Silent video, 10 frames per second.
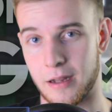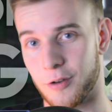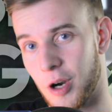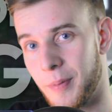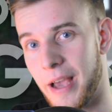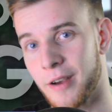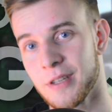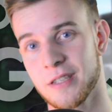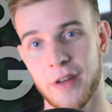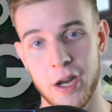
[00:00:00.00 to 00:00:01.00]
Now drop a like on
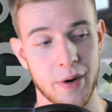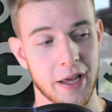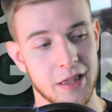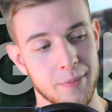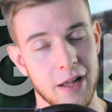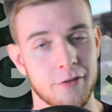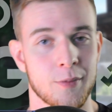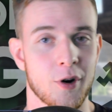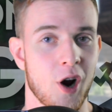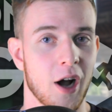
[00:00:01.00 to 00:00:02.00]
this video and hit the bell for
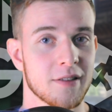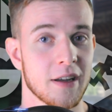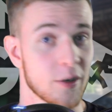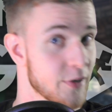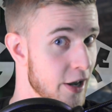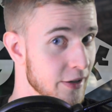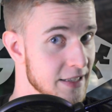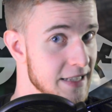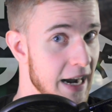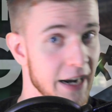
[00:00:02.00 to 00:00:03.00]
more content. And with that on the
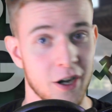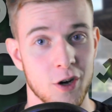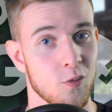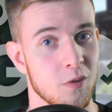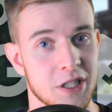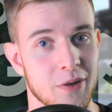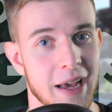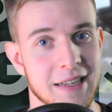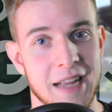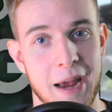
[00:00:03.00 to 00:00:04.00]
side, we'll see you
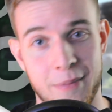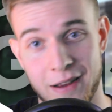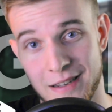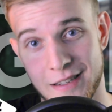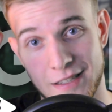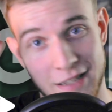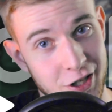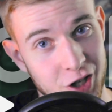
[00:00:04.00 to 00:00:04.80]
next time. Stay